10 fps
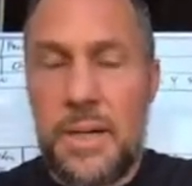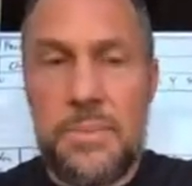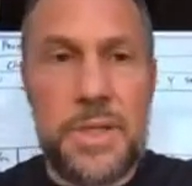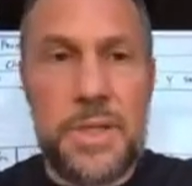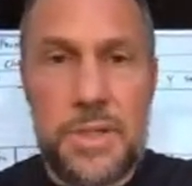
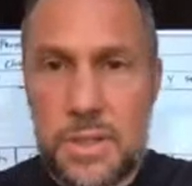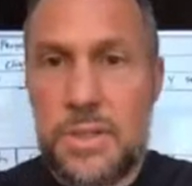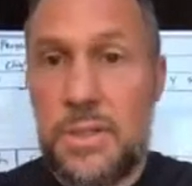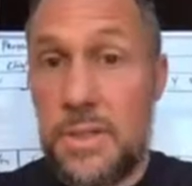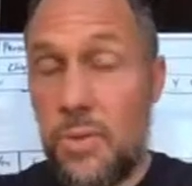You're
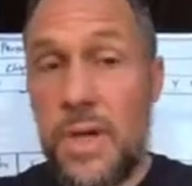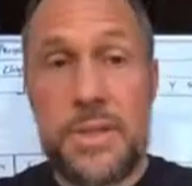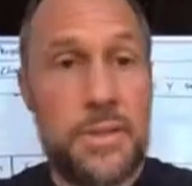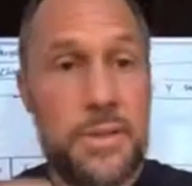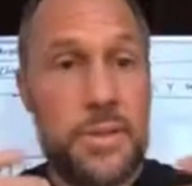
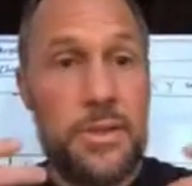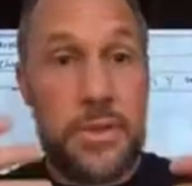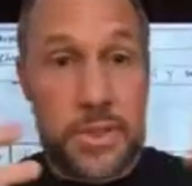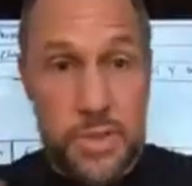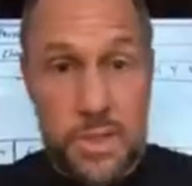what you
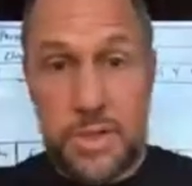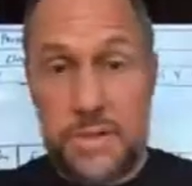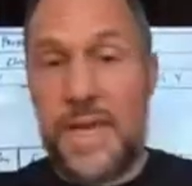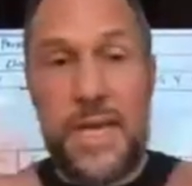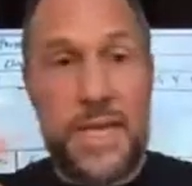
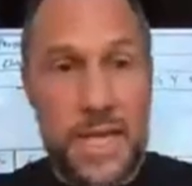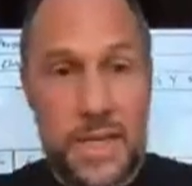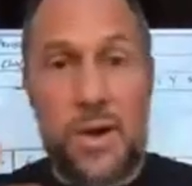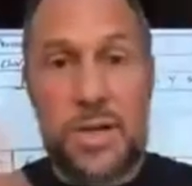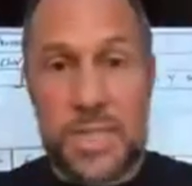deserve in
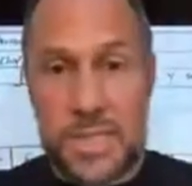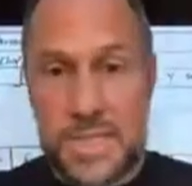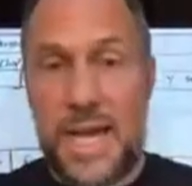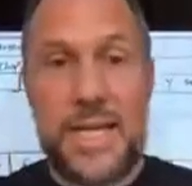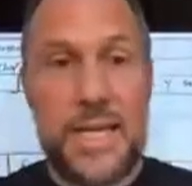our
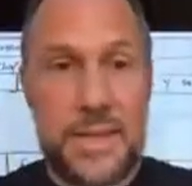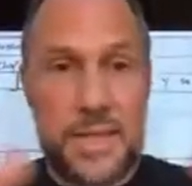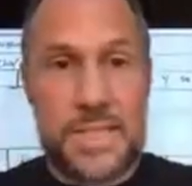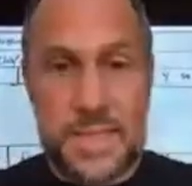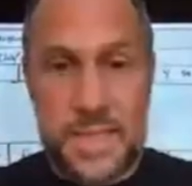society,
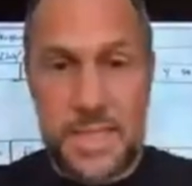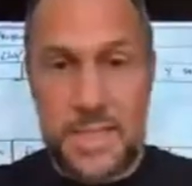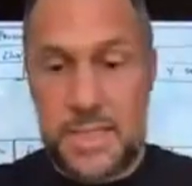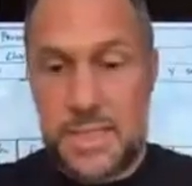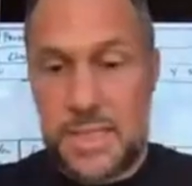
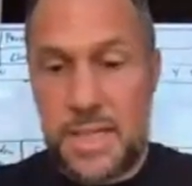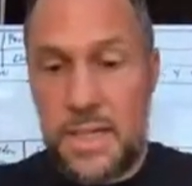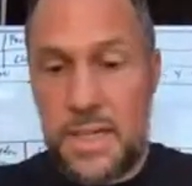the